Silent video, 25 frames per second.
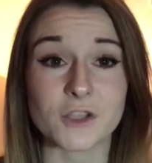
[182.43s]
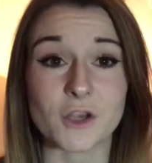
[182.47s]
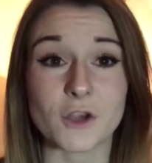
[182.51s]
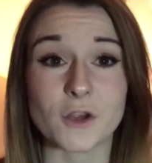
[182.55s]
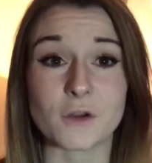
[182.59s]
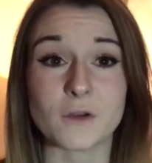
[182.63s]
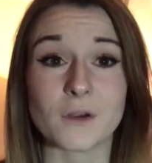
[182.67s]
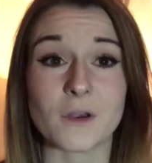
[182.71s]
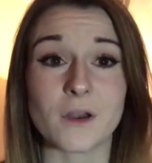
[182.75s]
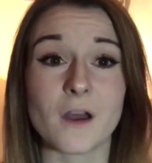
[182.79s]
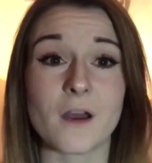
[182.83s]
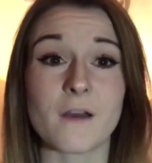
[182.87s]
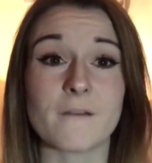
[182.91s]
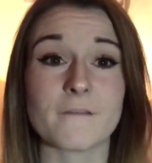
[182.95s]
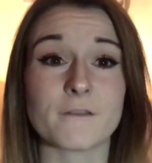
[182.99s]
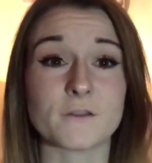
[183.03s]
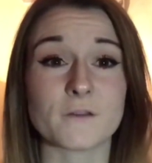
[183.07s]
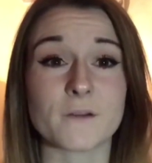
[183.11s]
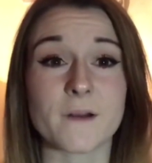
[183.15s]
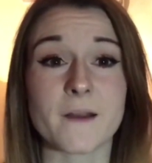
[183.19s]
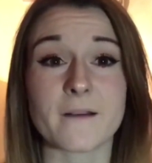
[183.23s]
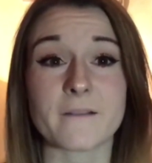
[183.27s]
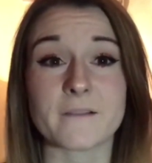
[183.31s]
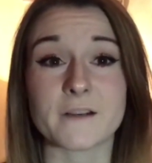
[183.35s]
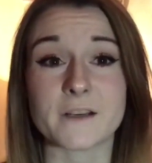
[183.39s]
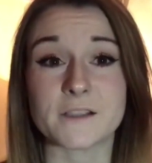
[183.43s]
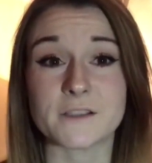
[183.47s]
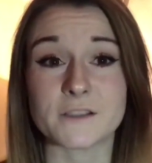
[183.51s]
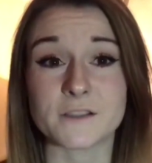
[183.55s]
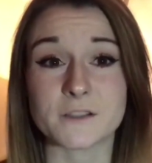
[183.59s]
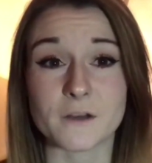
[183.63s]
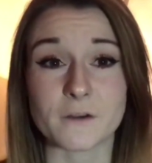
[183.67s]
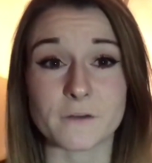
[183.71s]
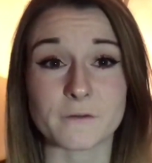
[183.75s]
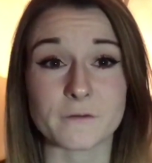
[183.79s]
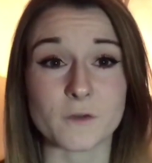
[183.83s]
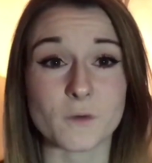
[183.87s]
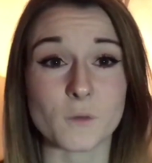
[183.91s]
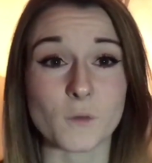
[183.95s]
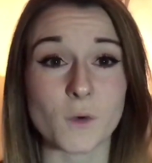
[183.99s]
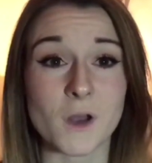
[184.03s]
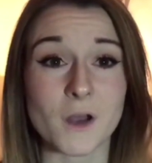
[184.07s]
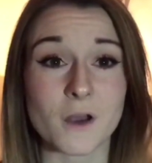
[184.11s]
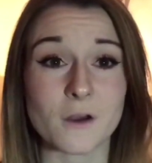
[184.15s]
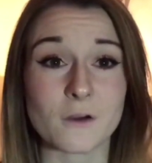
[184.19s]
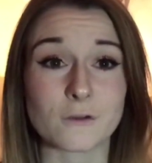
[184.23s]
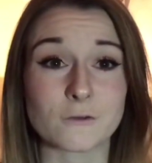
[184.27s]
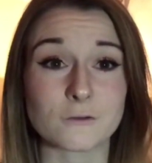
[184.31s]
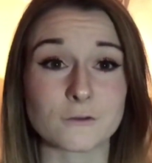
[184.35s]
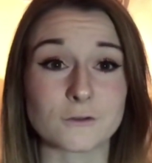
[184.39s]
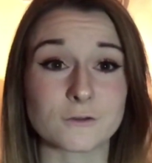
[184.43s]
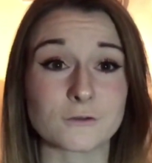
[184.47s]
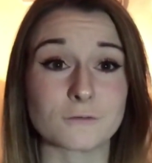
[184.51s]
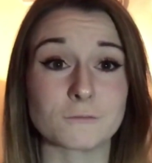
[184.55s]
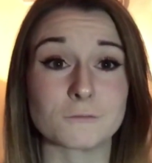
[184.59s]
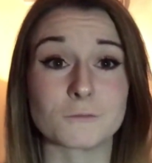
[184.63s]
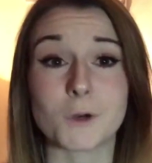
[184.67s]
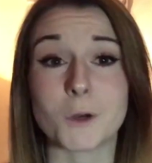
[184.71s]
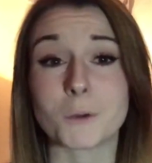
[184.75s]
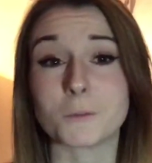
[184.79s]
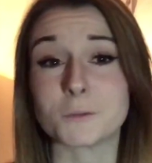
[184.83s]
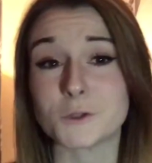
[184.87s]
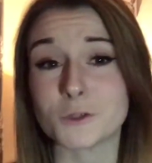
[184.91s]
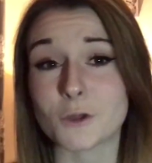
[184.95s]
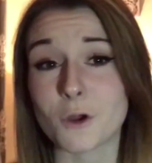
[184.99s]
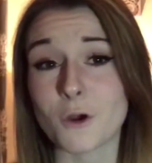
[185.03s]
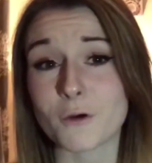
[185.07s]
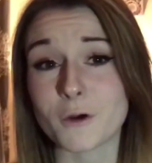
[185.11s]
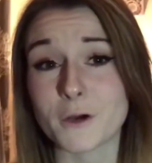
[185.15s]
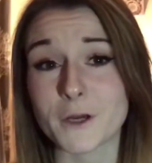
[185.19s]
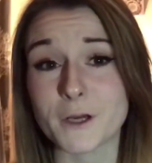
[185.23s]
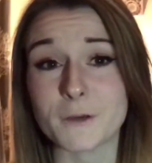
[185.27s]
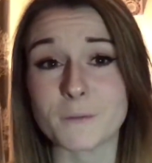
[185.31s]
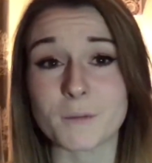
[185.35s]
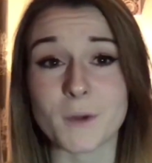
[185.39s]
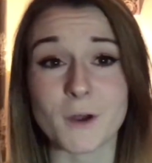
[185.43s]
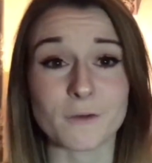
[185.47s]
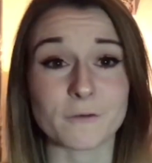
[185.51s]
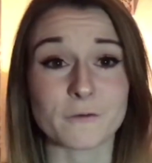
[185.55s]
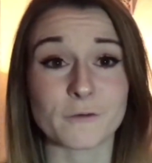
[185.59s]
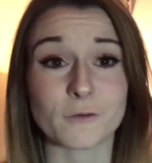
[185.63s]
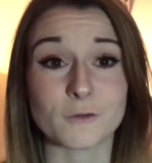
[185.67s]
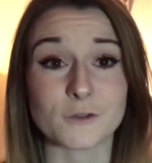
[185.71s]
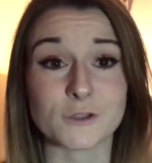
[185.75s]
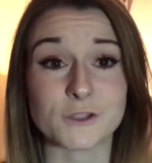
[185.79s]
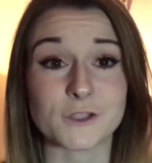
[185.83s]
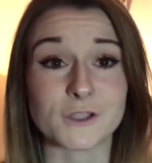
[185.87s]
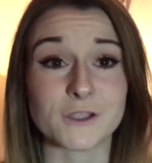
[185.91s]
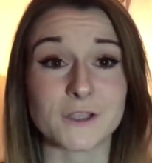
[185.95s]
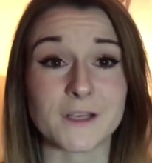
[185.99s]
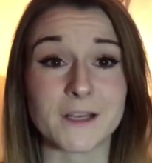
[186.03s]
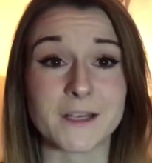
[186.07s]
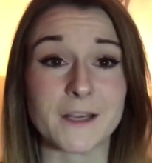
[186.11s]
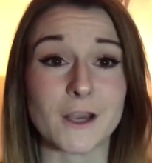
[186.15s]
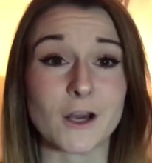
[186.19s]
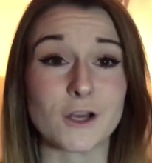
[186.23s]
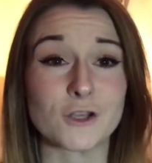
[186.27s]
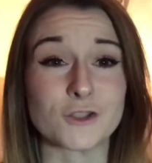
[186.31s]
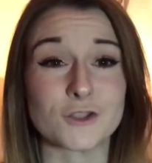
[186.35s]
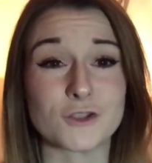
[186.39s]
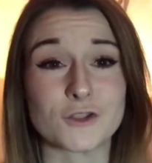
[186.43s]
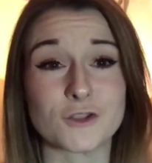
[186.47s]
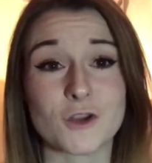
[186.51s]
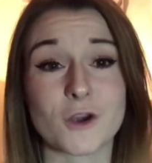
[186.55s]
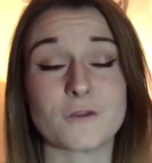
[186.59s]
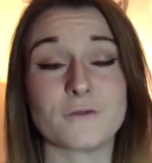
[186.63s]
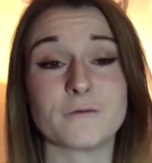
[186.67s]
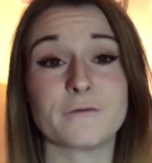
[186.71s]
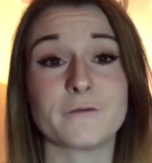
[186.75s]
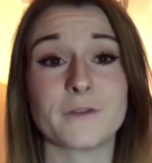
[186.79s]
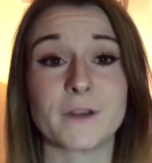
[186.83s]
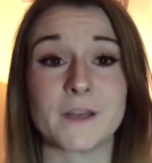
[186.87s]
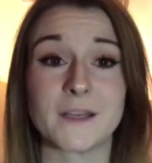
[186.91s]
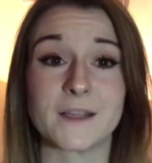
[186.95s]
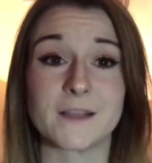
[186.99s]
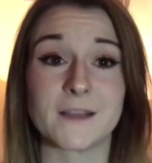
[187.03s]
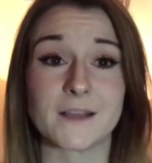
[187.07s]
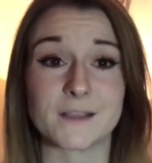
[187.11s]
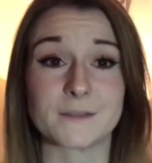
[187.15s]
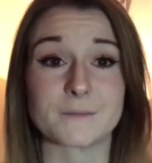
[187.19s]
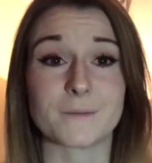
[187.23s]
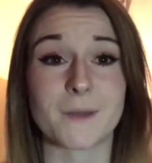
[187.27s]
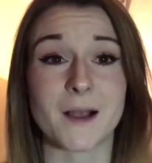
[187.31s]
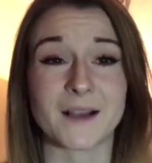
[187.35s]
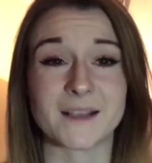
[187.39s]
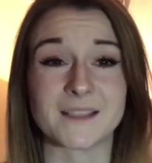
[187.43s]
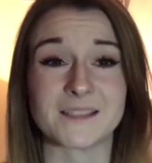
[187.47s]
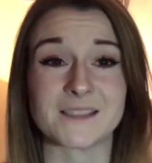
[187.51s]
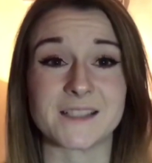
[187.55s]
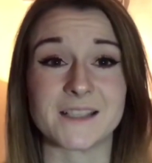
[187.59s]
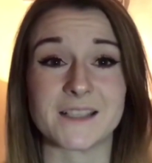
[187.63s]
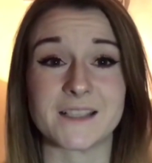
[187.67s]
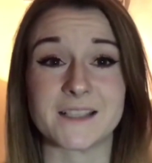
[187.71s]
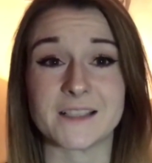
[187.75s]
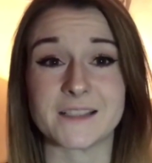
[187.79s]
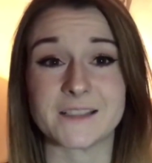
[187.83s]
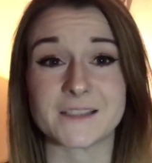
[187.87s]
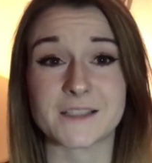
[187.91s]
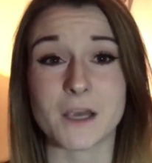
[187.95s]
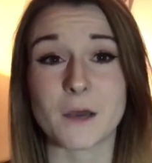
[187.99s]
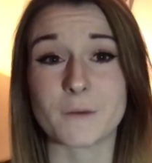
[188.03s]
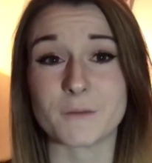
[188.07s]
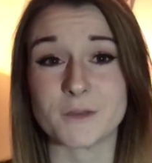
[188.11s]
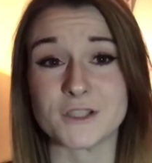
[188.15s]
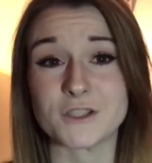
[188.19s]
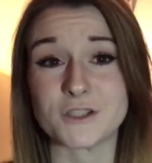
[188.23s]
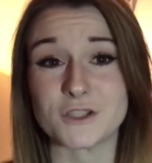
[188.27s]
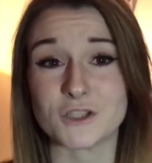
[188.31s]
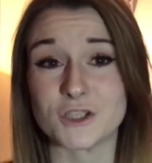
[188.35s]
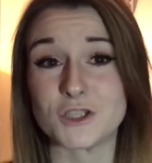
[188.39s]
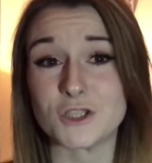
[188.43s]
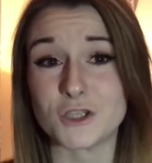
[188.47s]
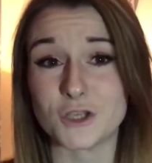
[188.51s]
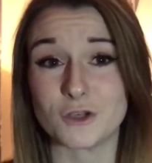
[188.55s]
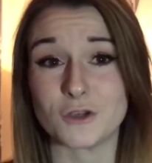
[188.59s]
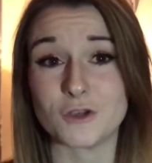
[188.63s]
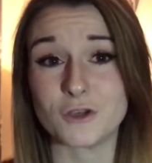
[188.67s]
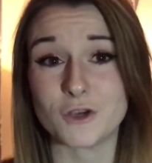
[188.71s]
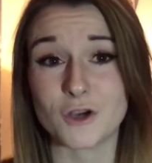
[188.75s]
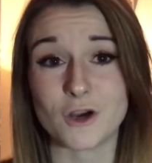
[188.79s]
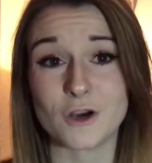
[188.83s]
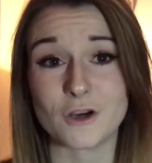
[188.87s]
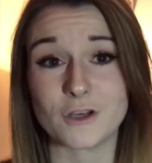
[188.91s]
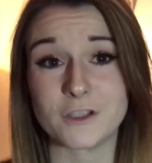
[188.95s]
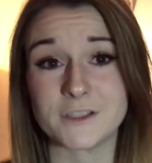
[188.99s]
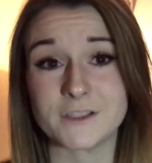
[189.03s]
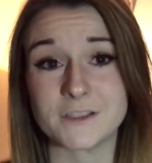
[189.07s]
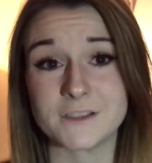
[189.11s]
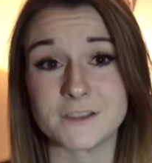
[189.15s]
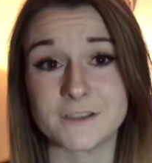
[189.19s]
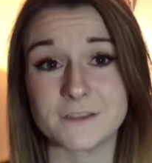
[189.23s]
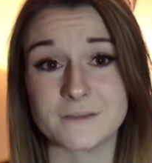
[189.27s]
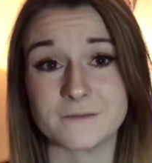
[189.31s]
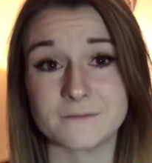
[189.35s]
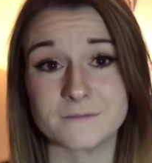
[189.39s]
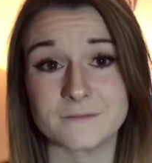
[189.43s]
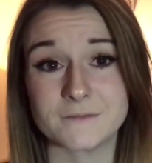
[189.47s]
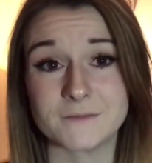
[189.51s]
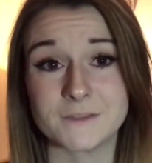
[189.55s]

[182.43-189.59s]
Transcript: so other areas of the world, I'm sorry, but unfortunately I don't think this magazine is coming to you guys.